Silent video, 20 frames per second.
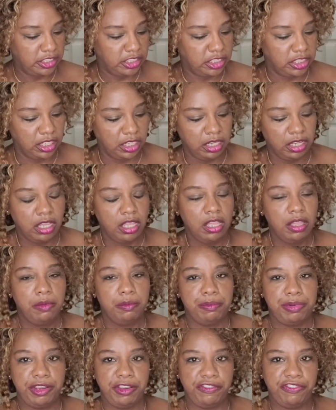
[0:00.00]

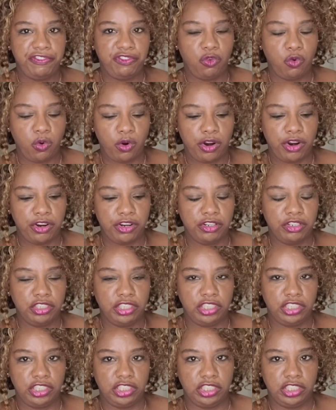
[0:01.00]
before
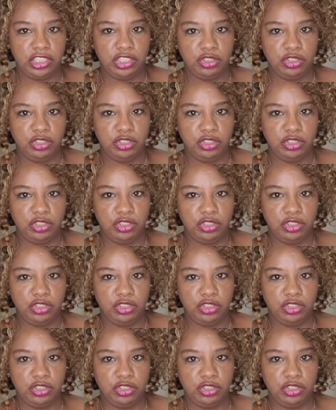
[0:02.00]
you